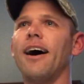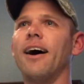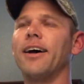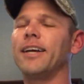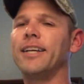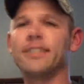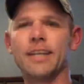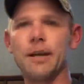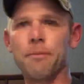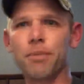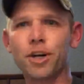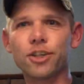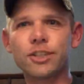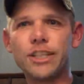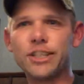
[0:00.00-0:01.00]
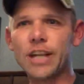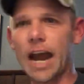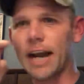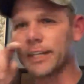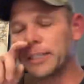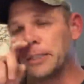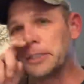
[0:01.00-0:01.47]
he's in a Percy
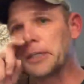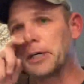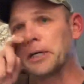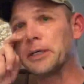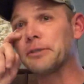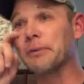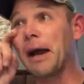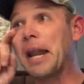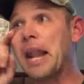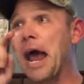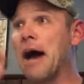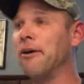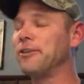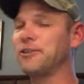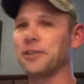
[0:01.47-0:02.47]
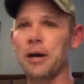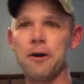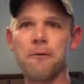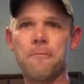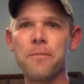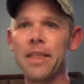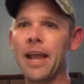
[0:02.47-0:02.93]
Jackson series right now. And
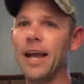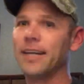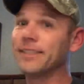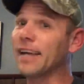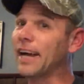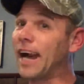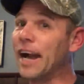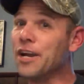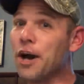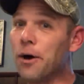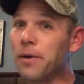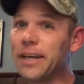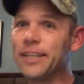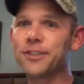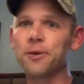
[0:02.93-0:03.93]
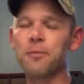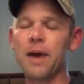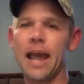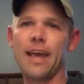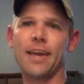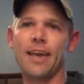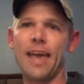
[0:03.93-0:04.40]
so it's like, I know he's
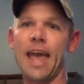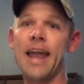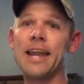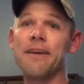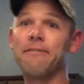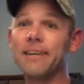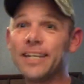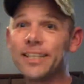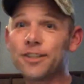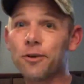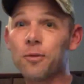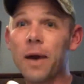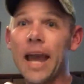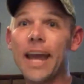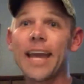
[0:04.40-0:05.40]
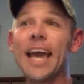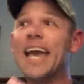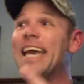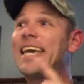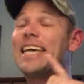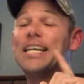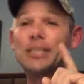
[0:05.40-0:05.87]
awake. And if he's awake,
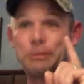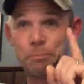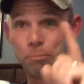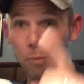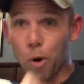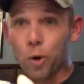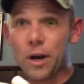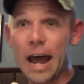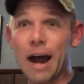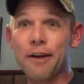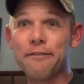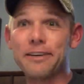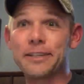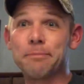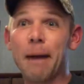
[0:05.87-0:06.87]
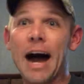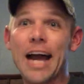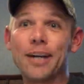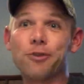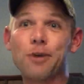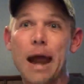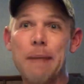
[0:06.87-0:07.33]
he is bored out of his
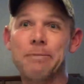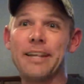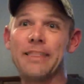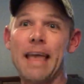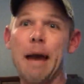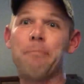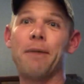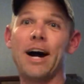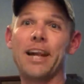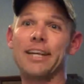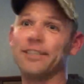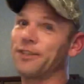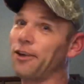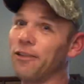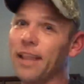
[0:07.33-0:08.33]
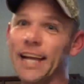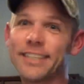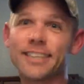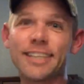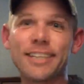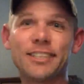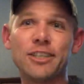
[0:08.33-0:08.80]
mind, trapped in that body. So
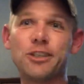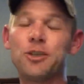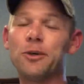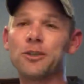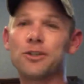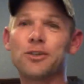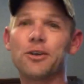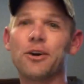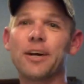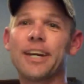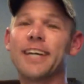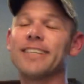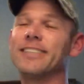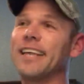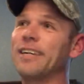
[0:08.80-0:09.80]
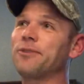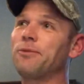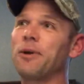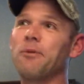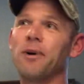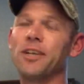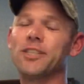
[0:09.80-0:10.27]
let's listen to a story because that's
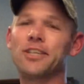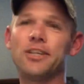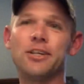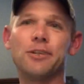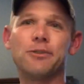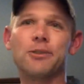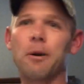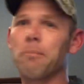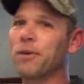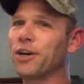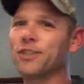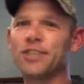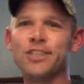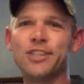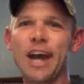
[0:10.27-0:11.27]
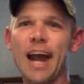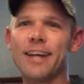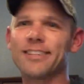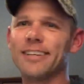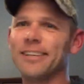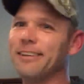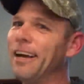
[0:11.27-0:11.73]
what he wants to do. So Percy
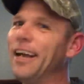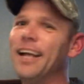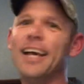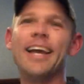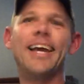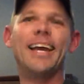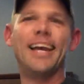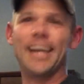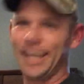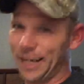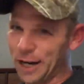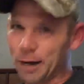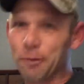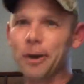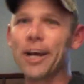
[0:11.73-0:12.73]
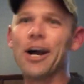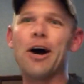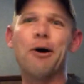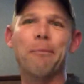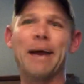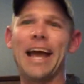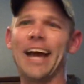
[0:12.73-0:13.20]
Jackson, here we
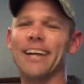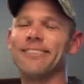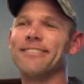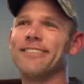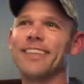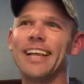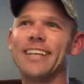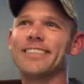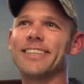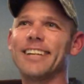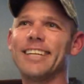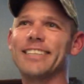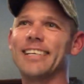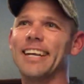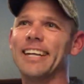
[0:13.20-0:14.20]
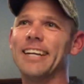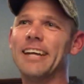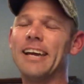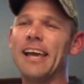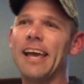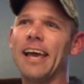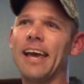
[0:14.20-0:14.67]
go, man. Let's listen.
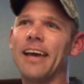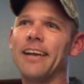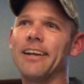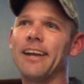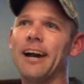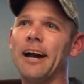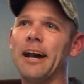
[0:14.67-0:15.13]
And